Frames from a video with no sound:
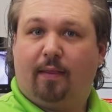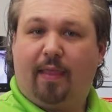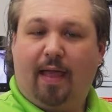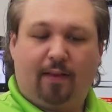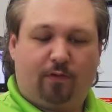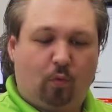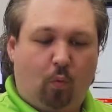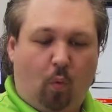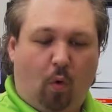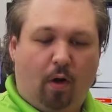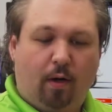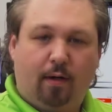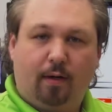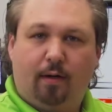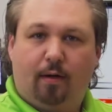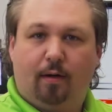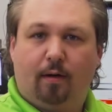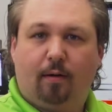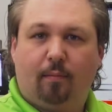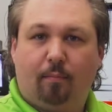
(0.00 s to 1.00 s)
And that's
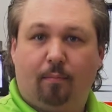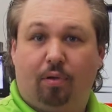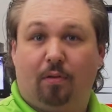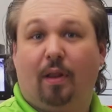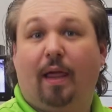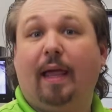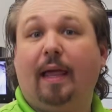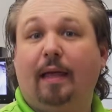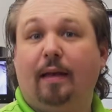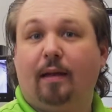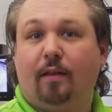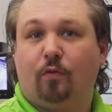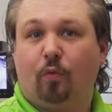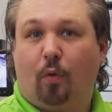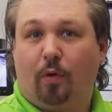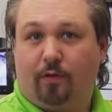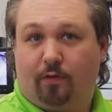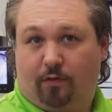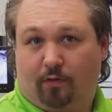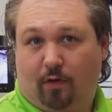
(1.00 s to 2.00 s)
one plane, it's
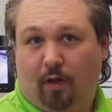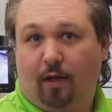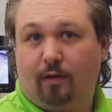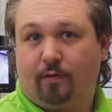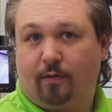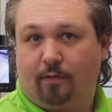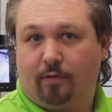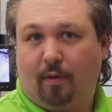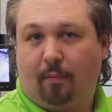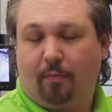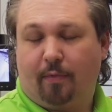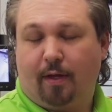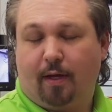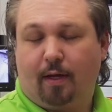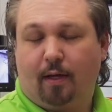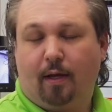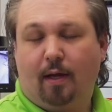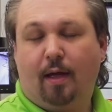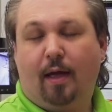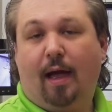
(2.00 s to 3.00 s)
one slice of
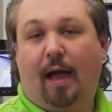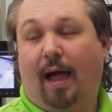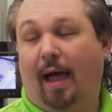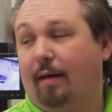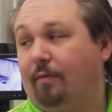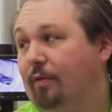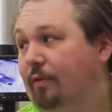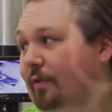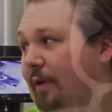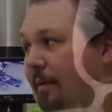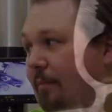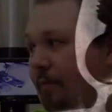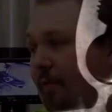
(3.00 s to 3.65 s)
something. I have the same